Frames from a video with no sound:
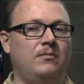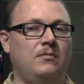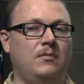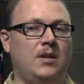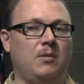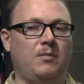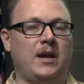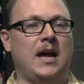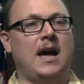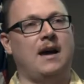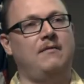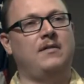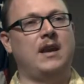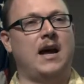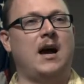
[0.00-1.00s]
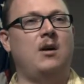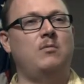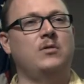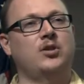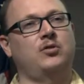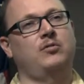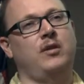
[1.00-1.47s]
that we have now
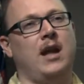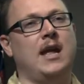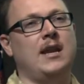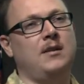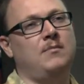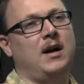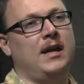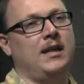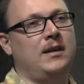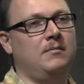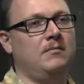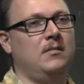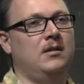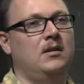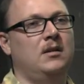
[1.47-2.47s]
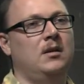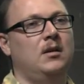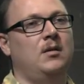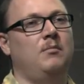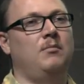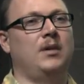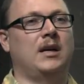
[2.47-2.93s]
was created by them
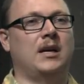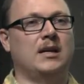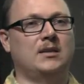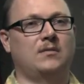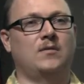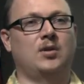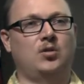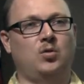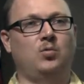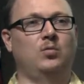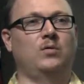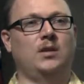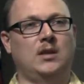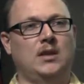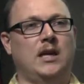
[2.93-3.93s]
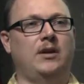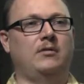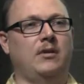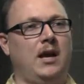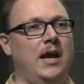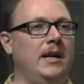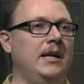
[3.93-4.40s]
because of the tool that they
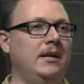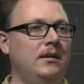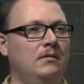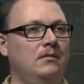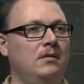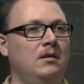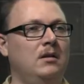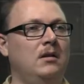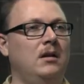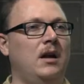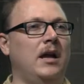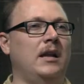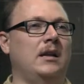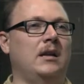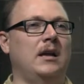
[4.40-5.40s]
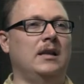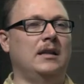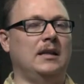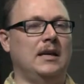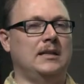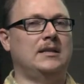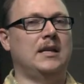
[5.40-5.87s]
created. And
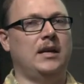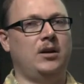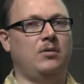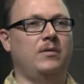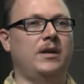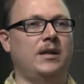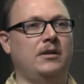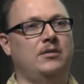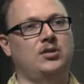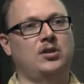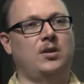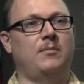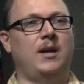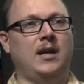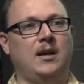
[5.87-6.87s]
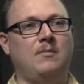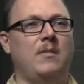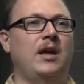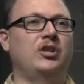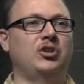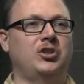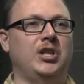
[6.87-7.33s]
unless they go in there and start making
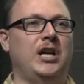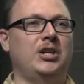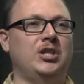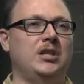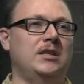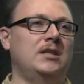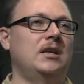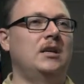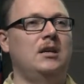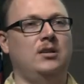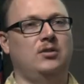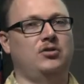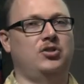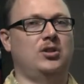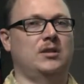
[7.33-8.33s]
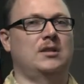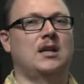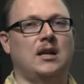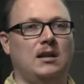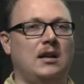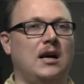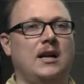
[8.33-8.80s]
major changes, there's just not
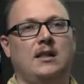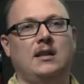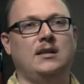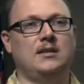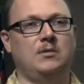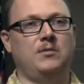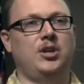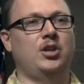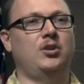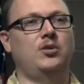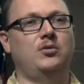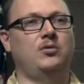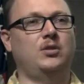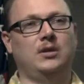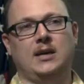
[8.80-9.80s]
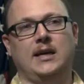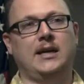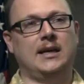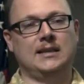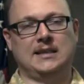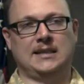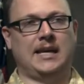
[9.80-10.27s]
a lot of things that we can do to like
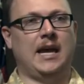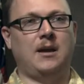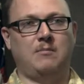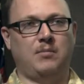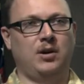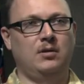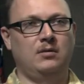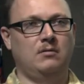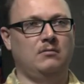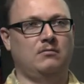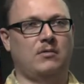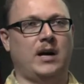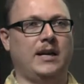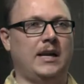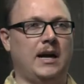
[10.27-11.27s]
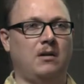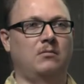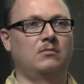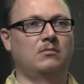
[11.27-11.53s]
escape right now.